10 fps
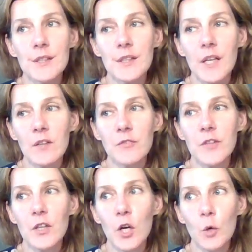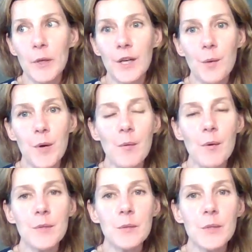if you're open, I'll
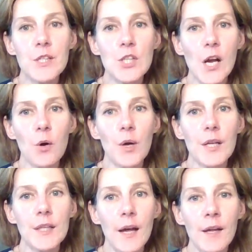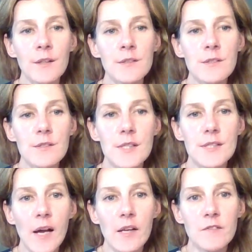probably reach out again to
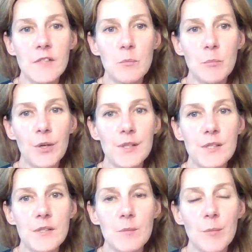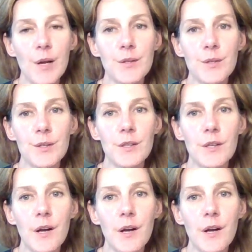dive deeper into some other